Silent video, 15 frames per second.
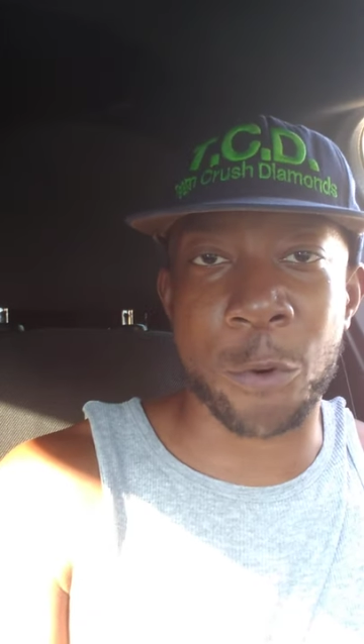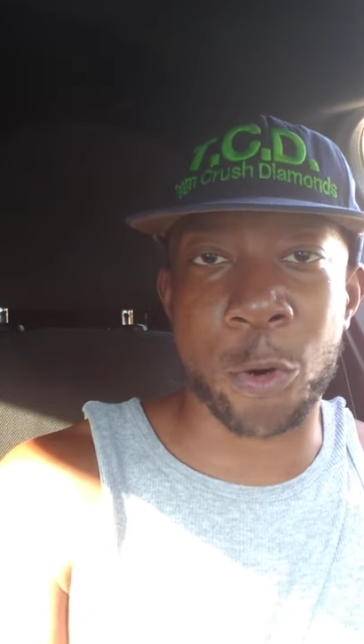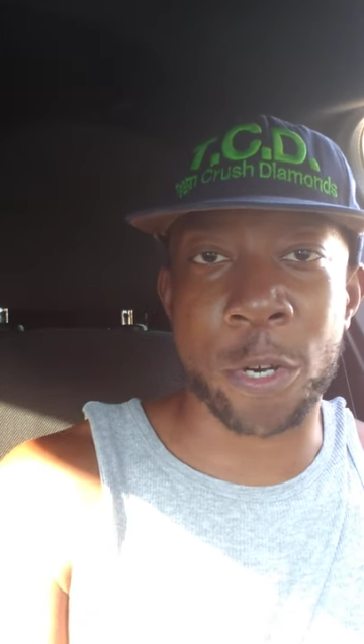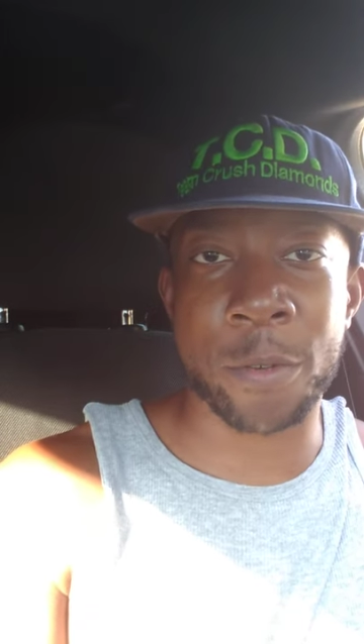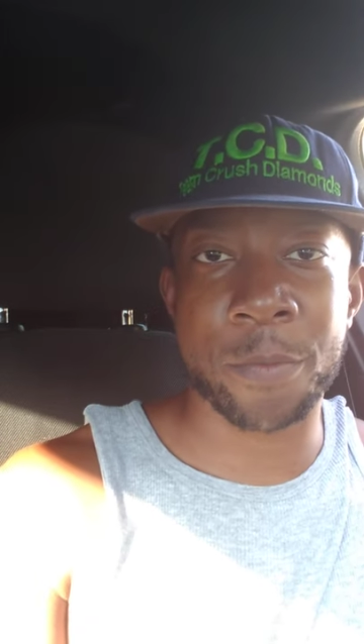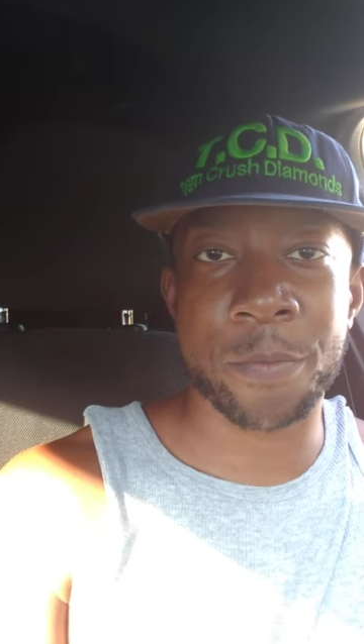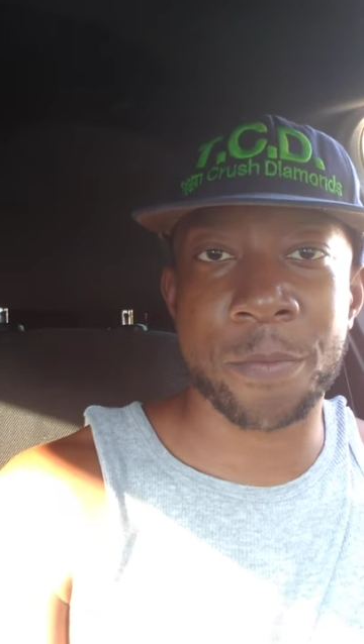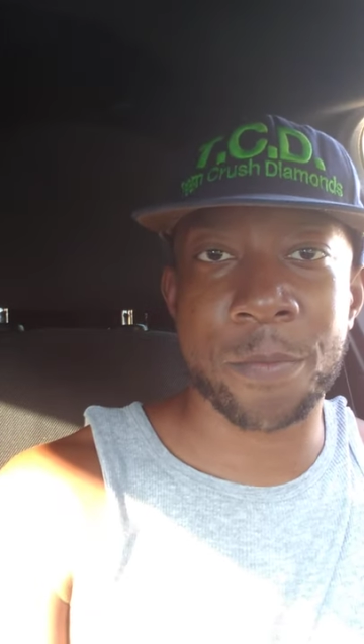for
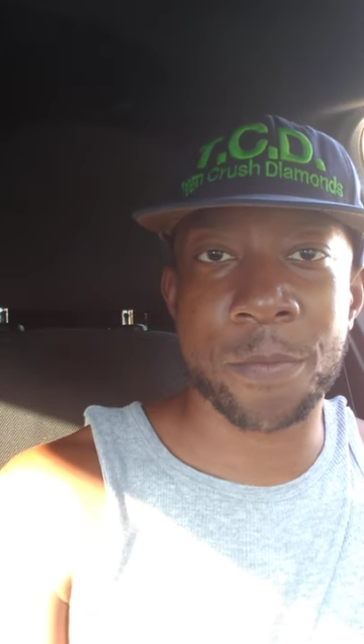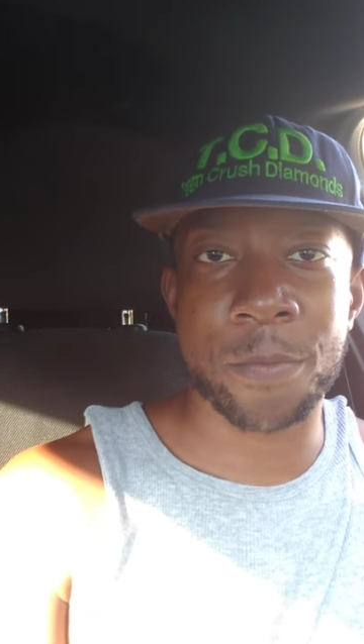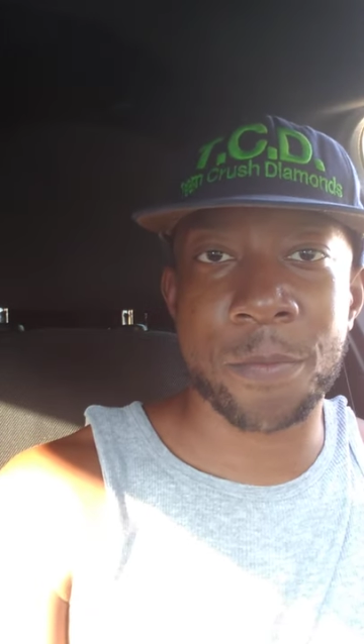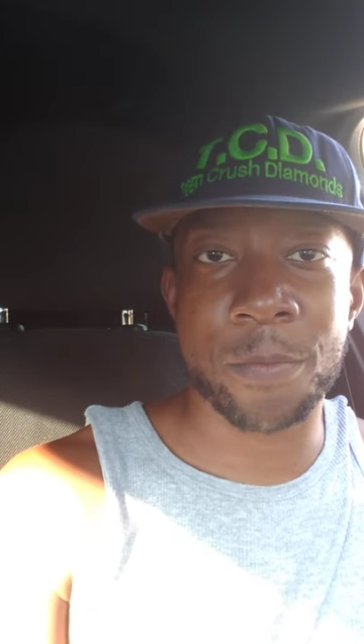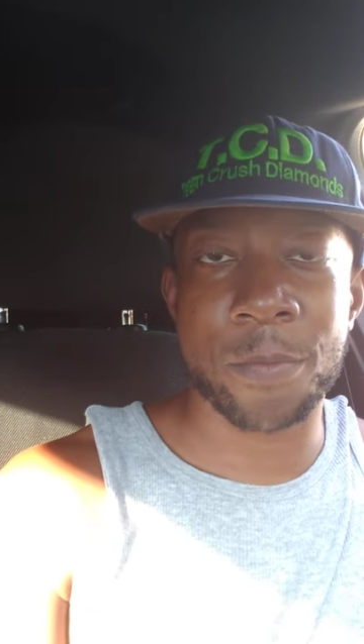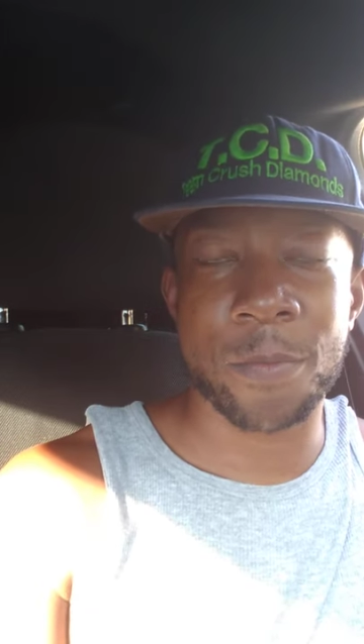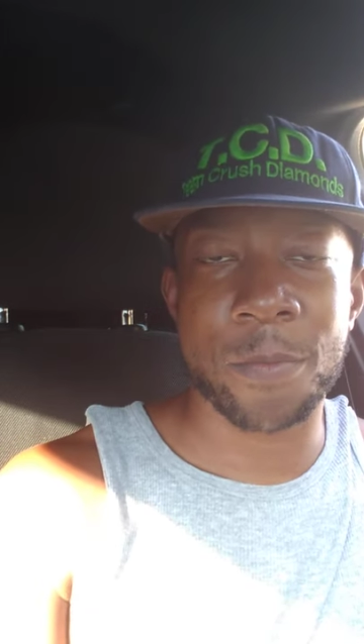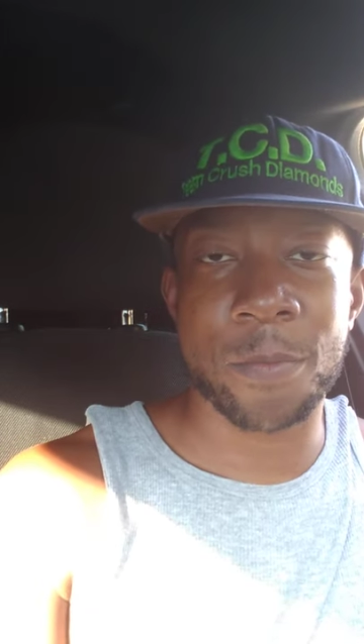
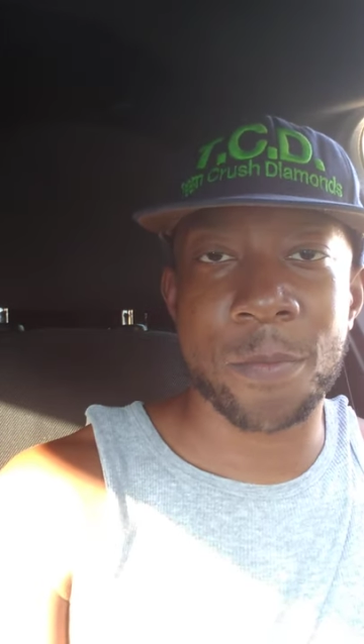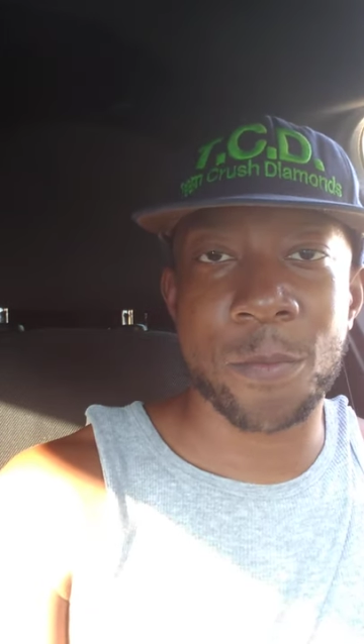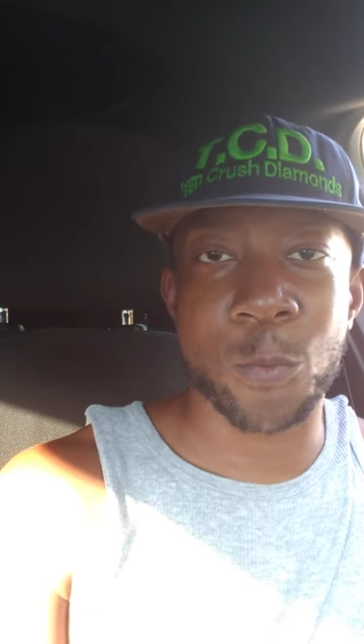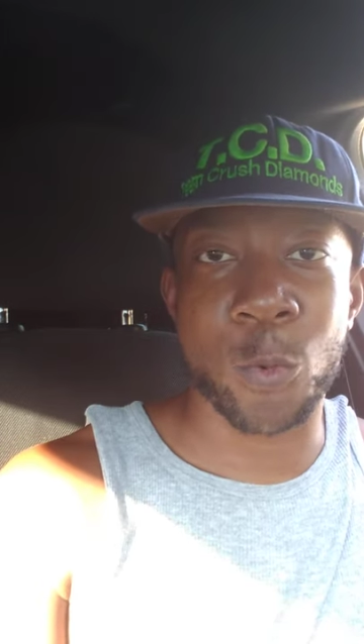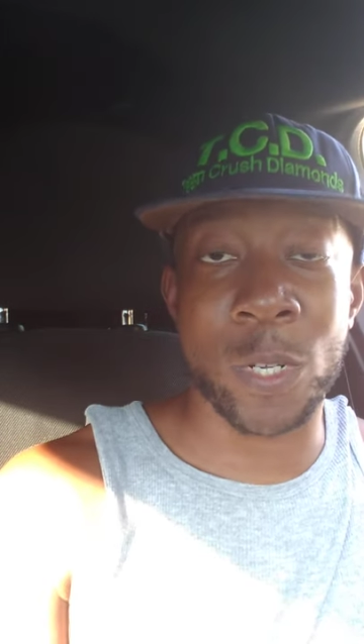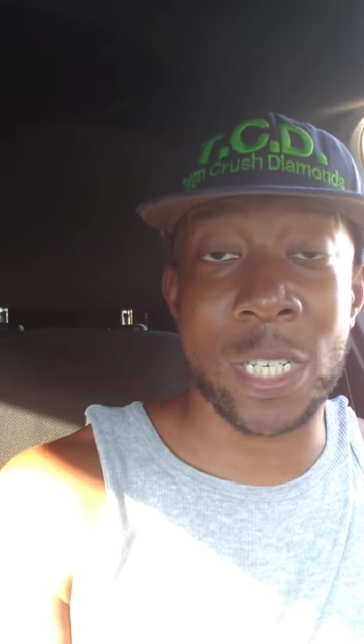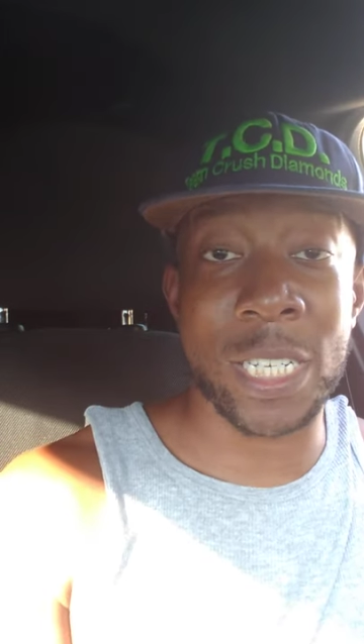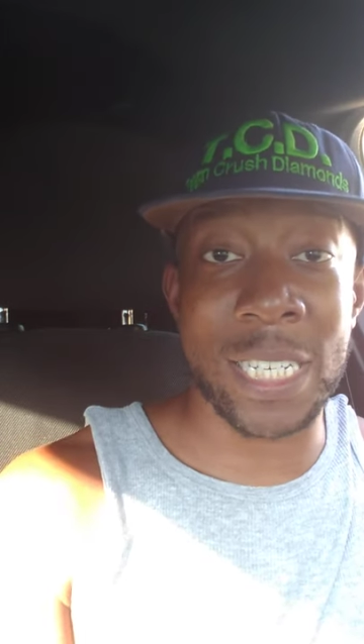
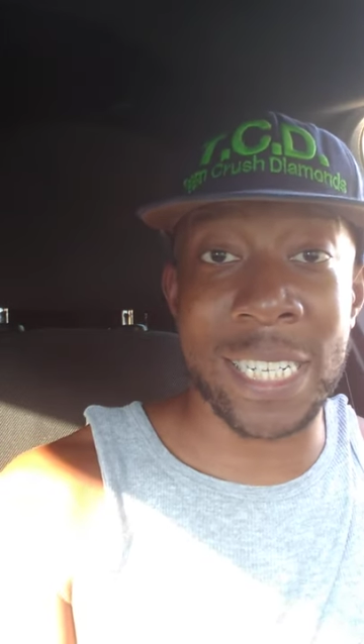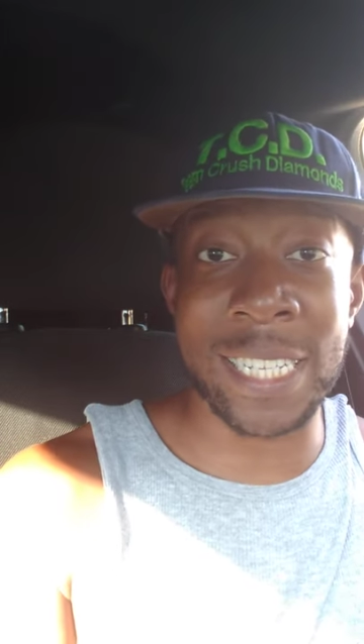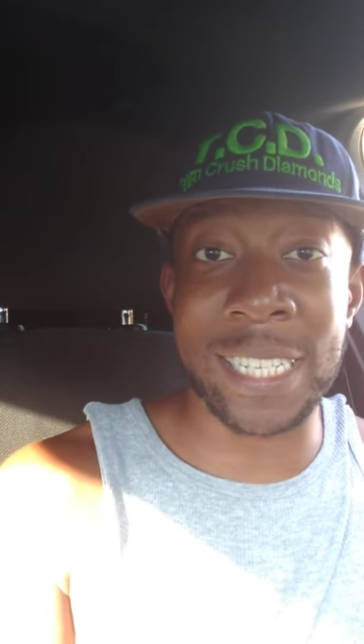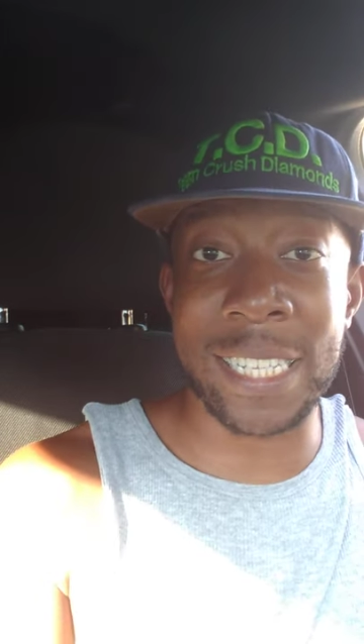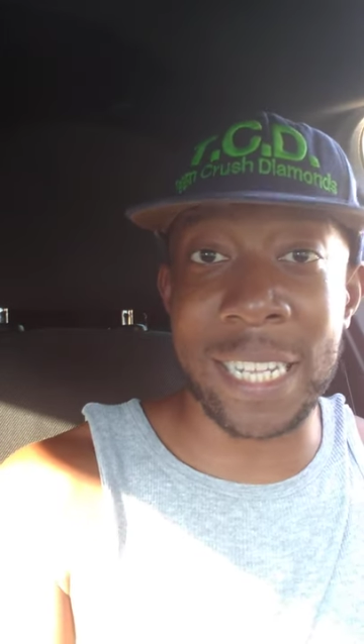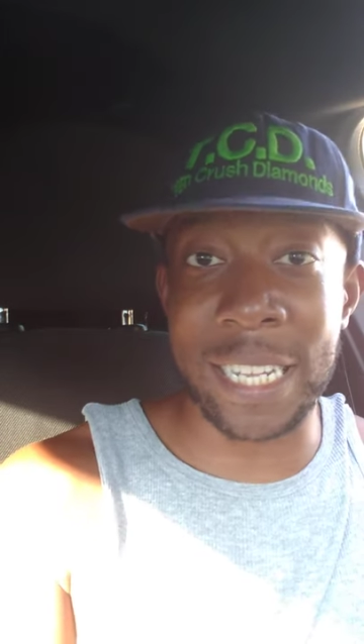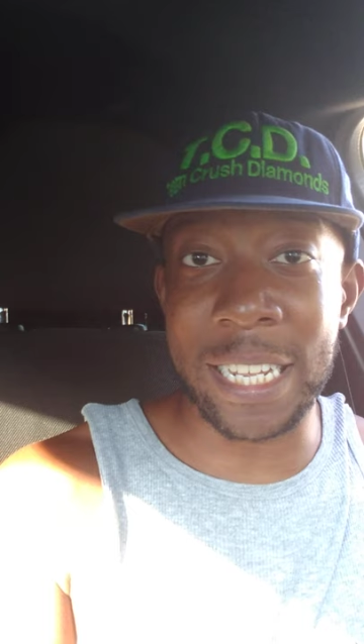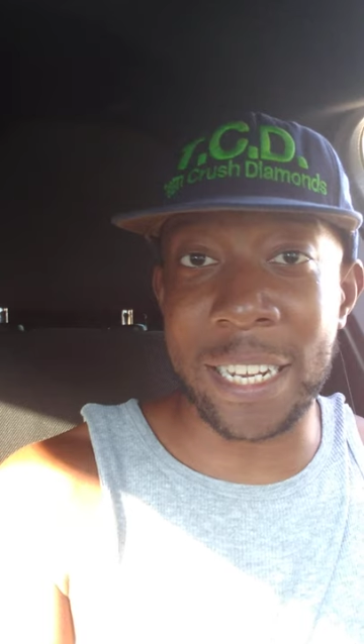when
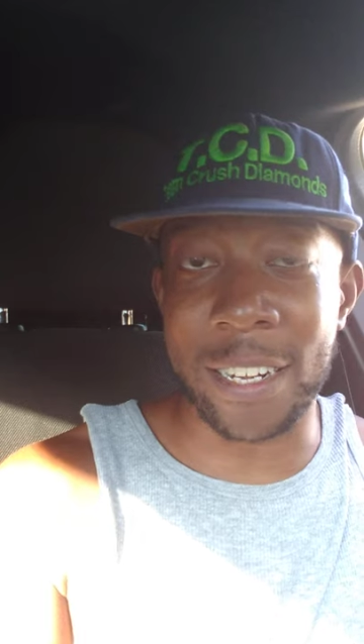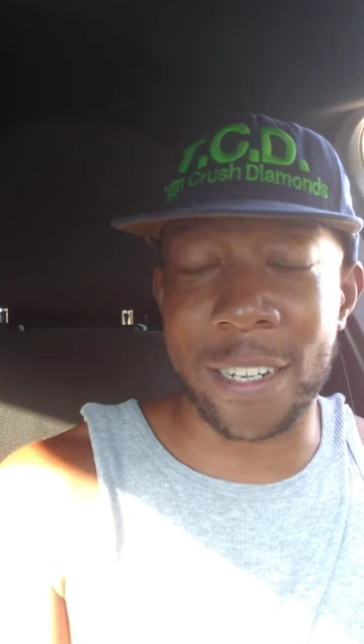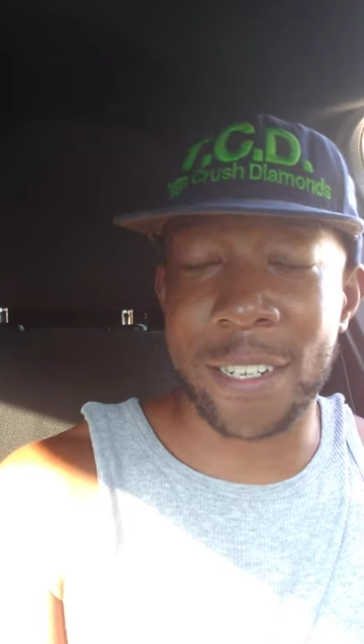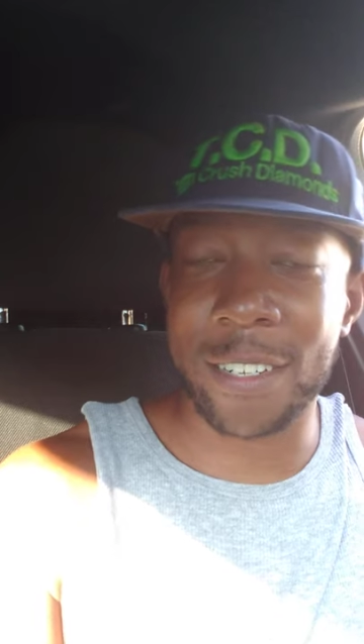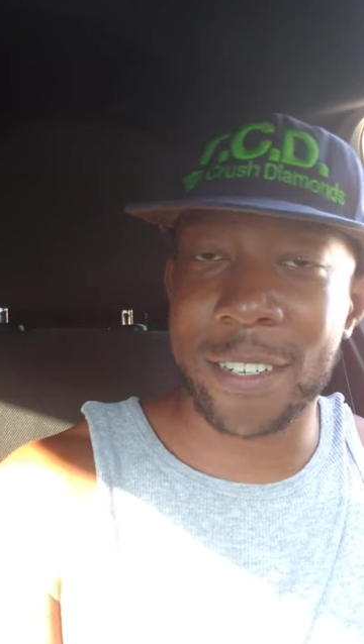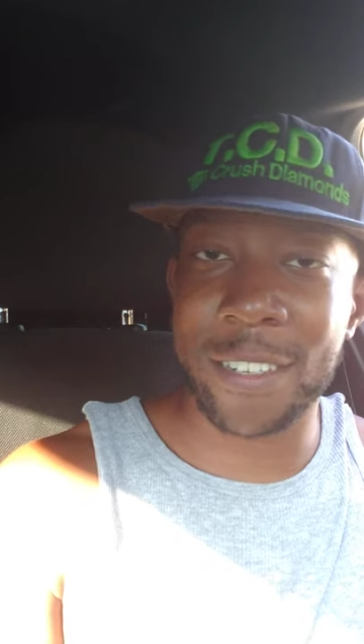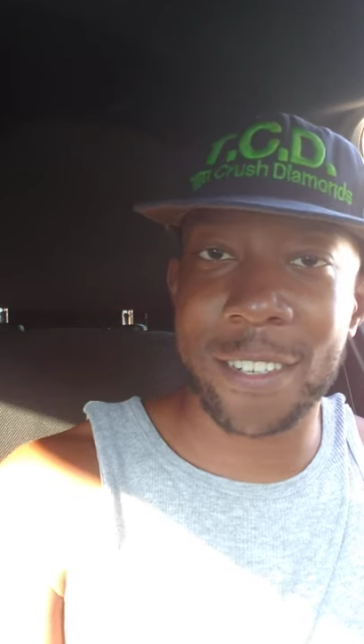she's the leader?